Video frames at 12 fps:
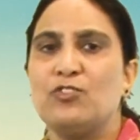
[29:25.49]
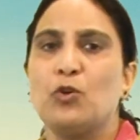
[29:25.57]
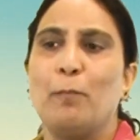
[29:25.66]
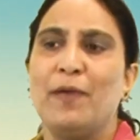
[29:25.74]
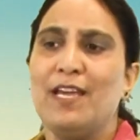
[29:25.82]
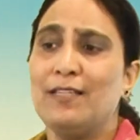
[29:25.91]
to
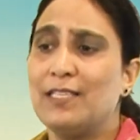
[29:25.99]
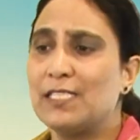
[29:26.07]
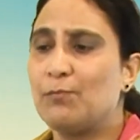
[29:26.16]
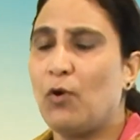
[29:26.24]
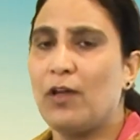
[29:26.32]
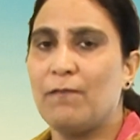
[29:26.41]
make this
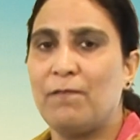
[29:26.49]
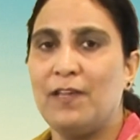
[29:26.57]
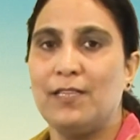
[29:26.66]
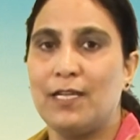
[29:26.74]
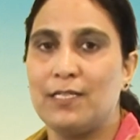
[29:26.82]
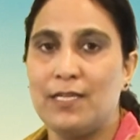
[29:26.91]
boy
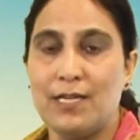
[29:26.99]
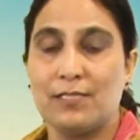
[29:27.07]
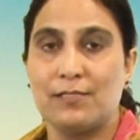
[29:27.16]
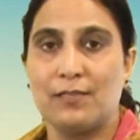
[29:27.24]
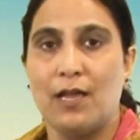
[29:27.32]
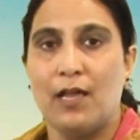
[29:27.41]
feel that
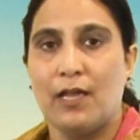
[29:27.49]
yes,